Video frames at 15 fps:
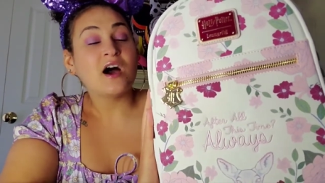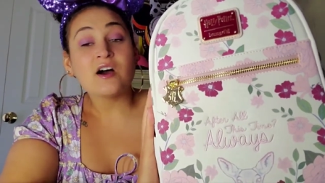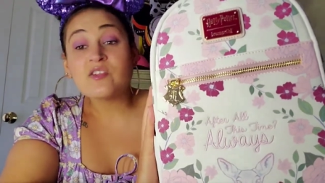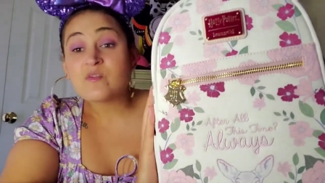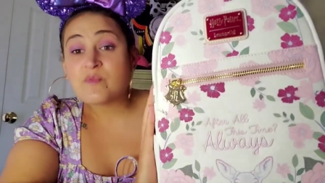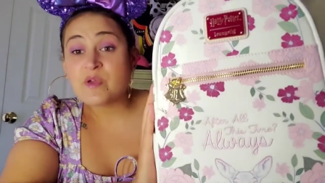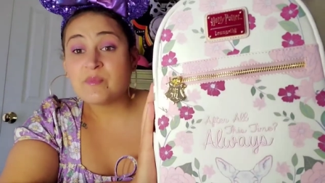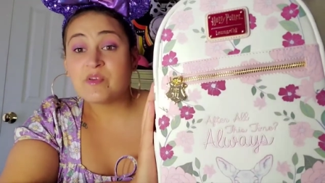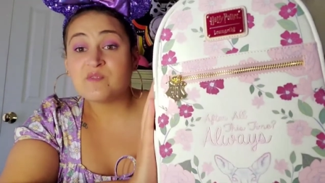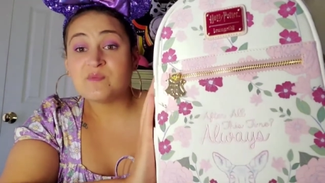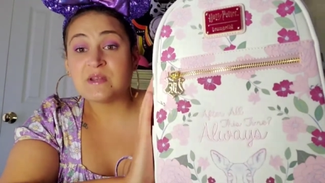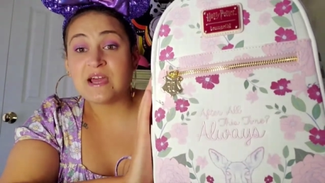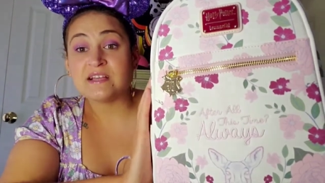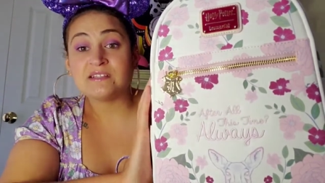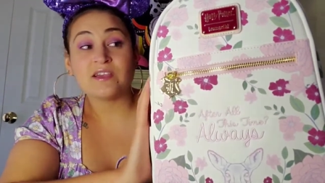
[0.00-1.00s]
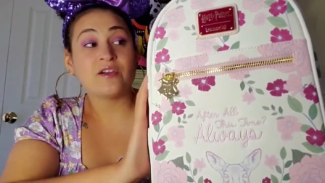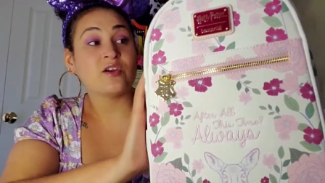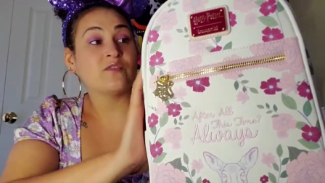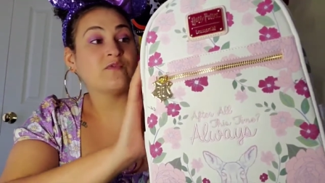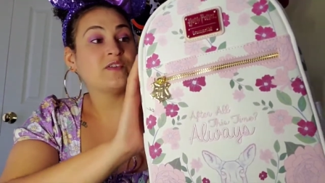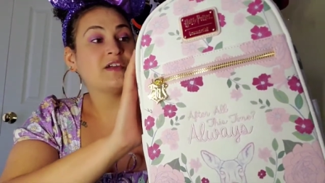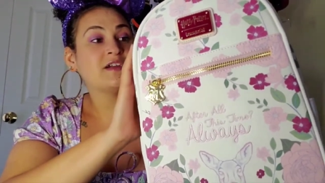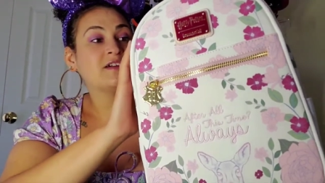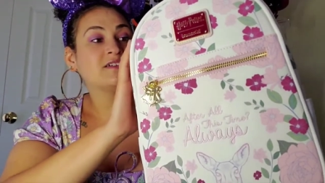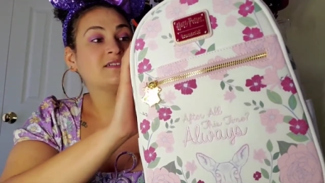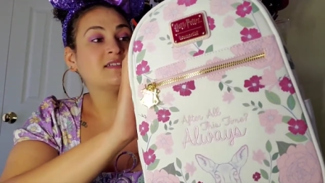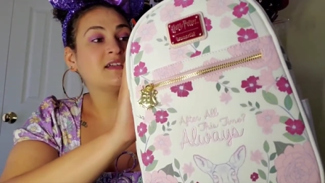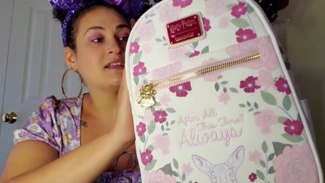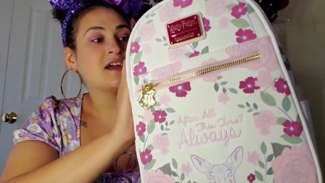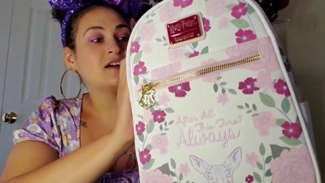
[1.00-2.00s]
Other people have been asking her for
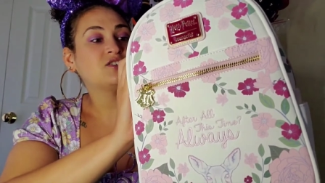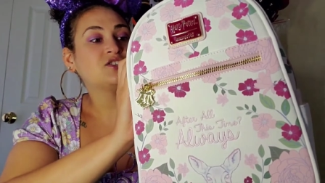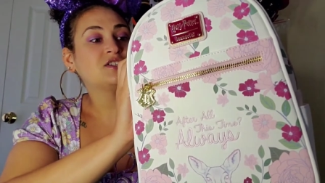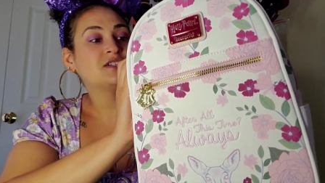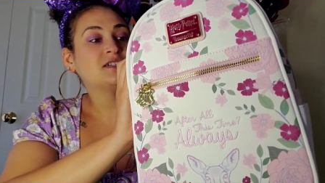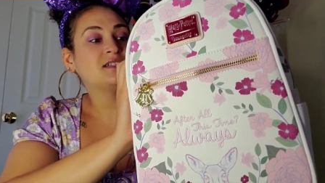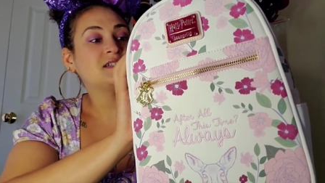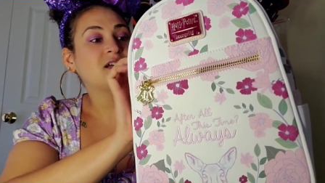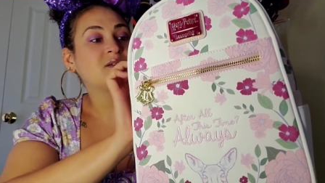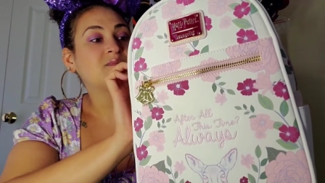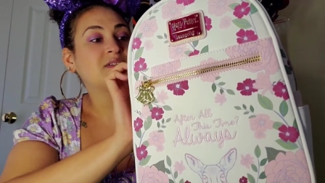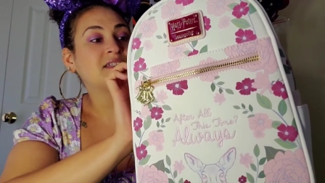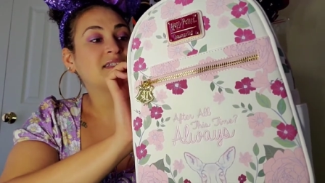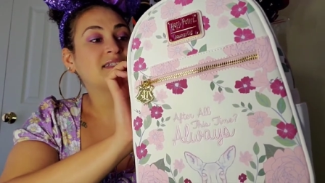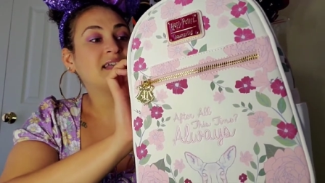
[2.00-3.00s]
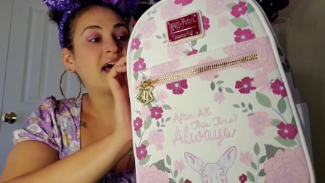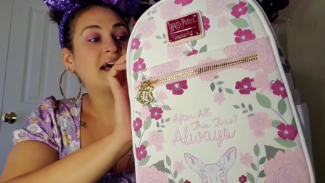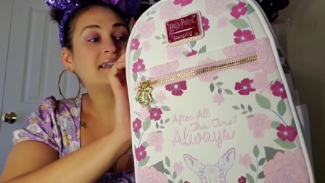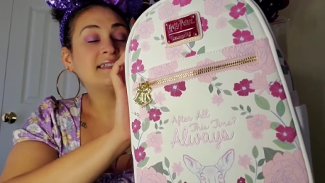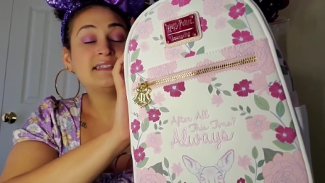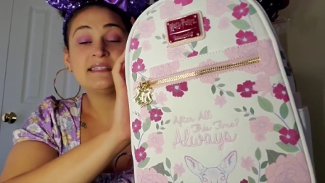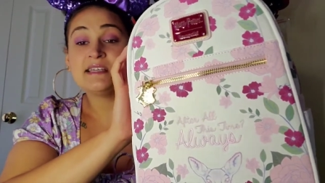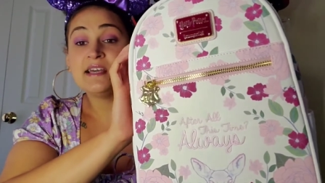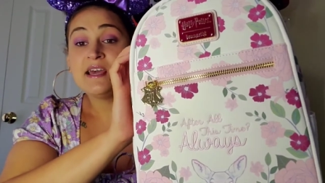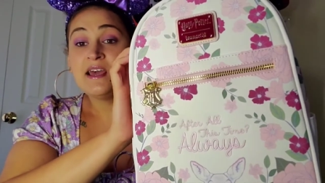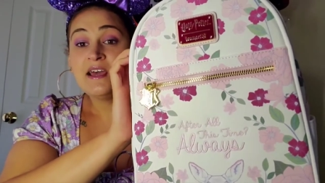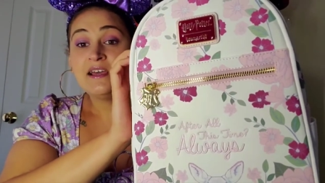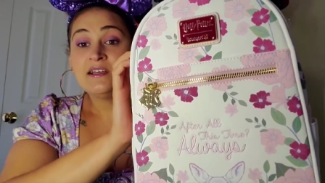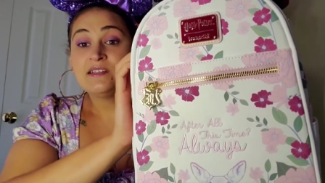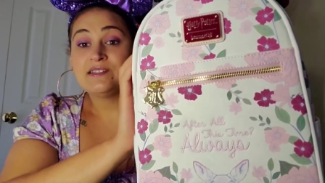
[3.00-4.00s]
years, and now she's obsessed.
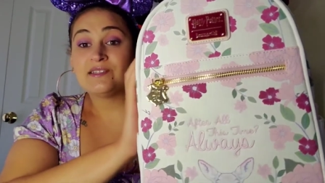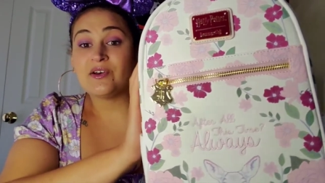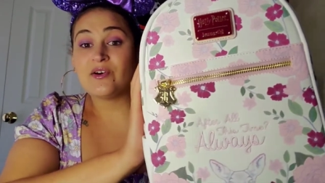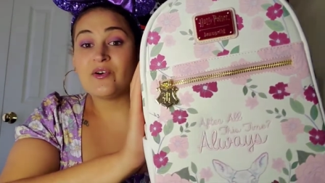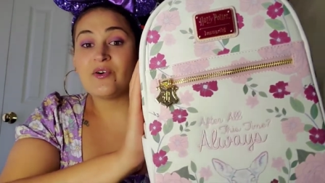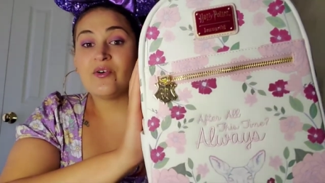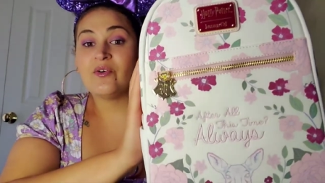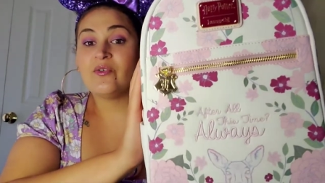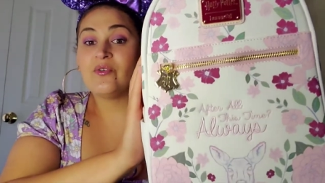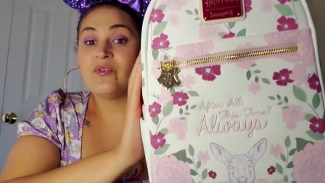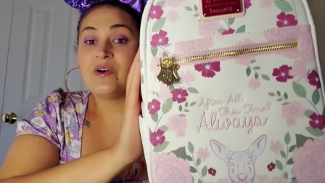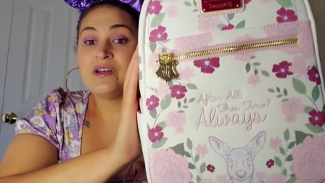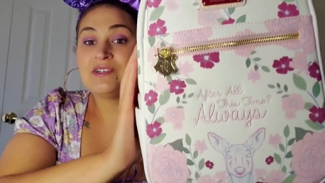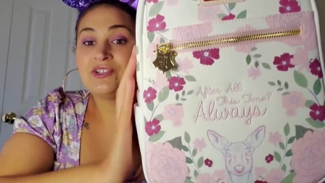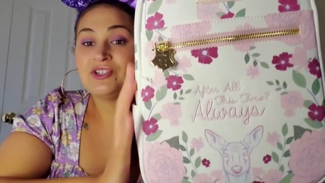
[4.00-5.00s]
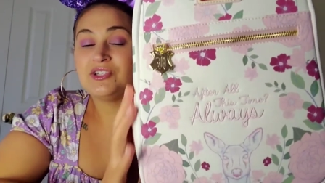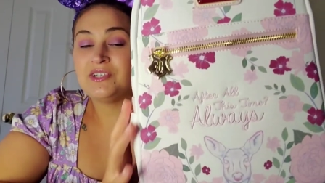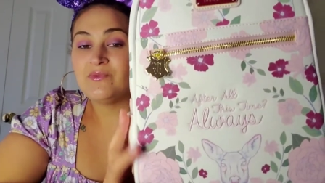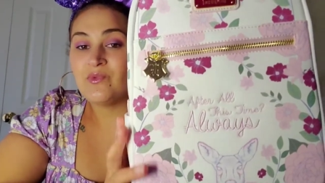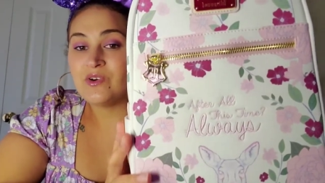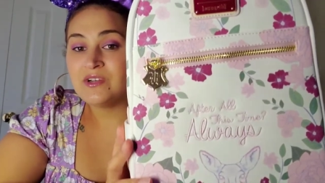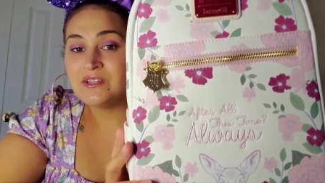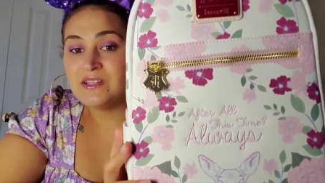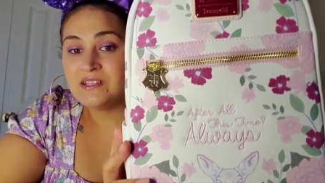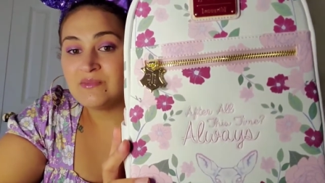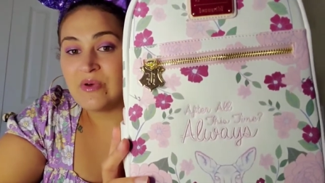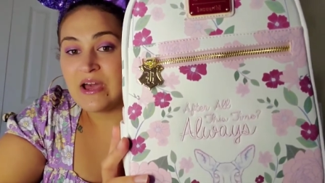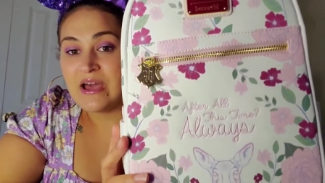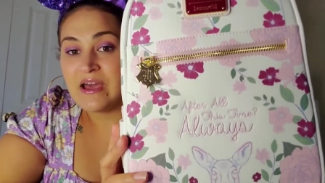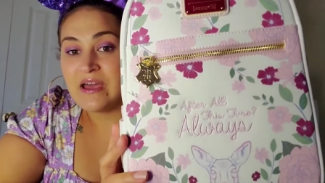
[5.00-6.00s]
So she wanted this
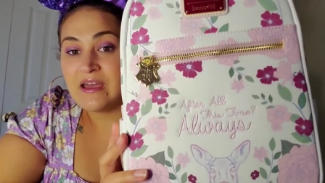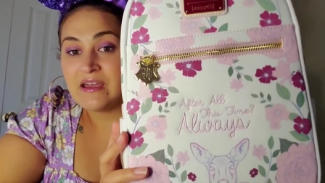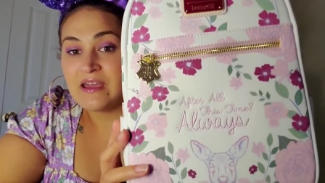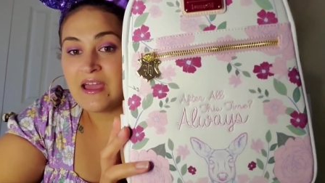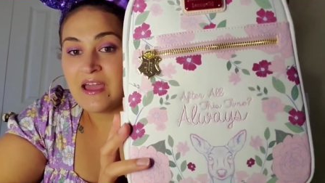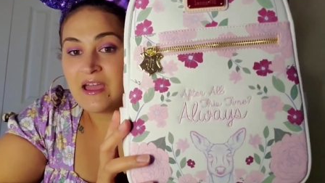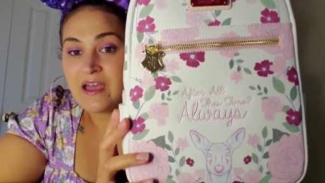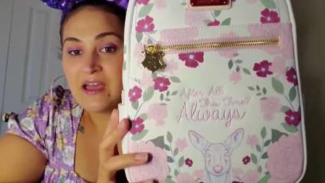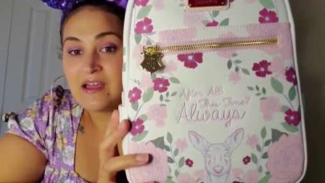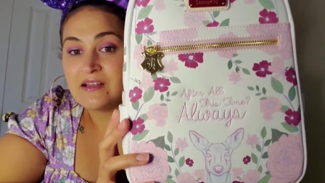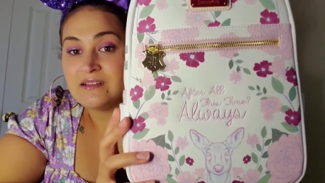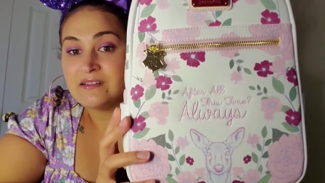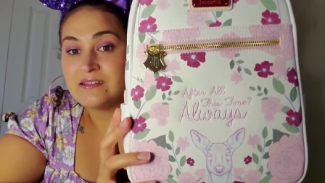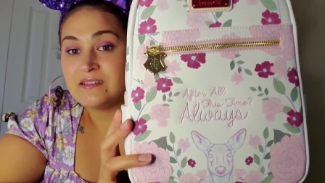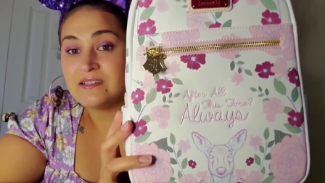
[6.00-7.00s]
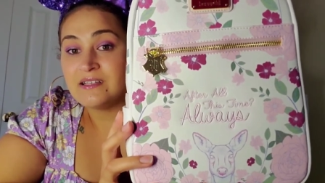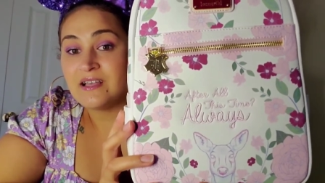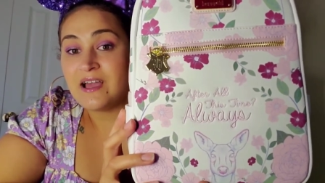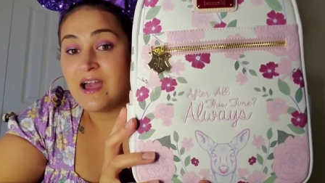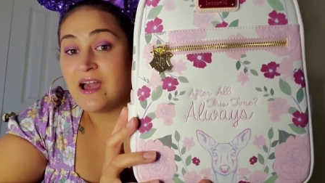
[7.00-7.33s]
bag, and